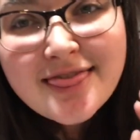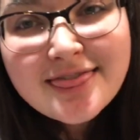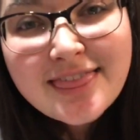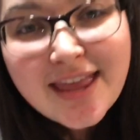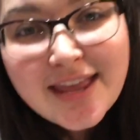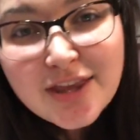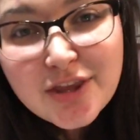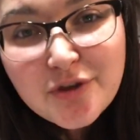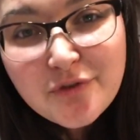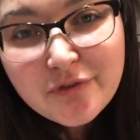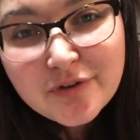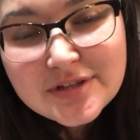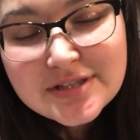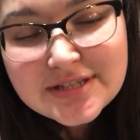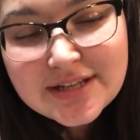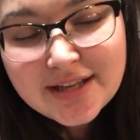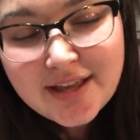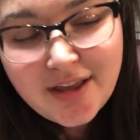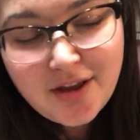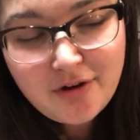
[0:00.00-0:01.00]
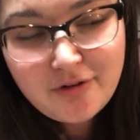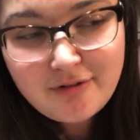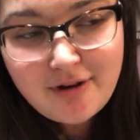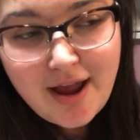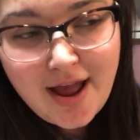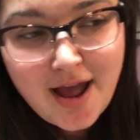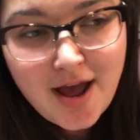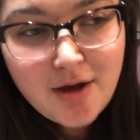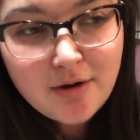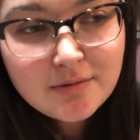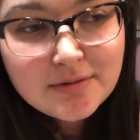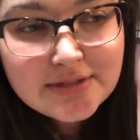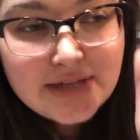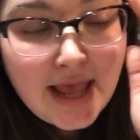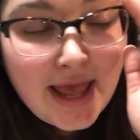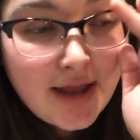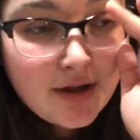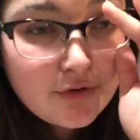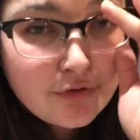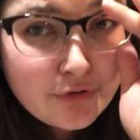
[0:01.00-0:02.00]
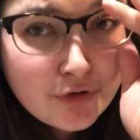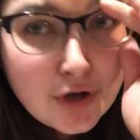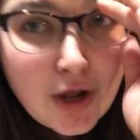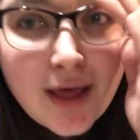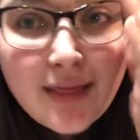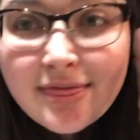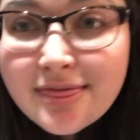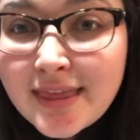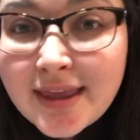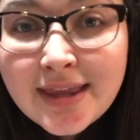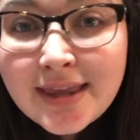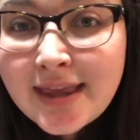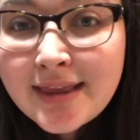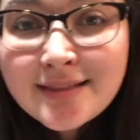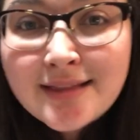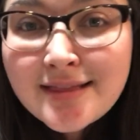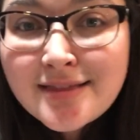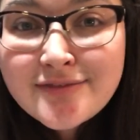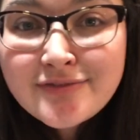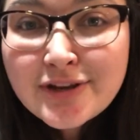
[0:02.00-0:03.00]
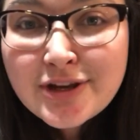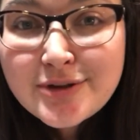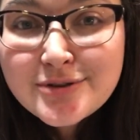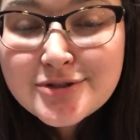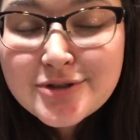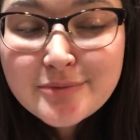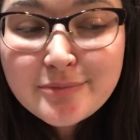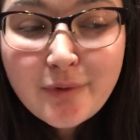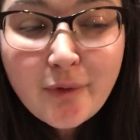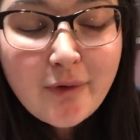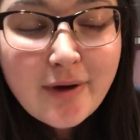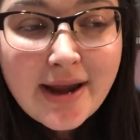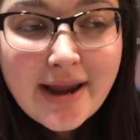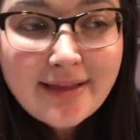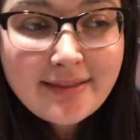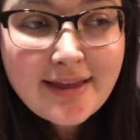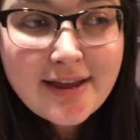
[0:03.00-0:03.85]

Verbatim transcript: Thank you for sticking around and for not thinking that the videos are boring.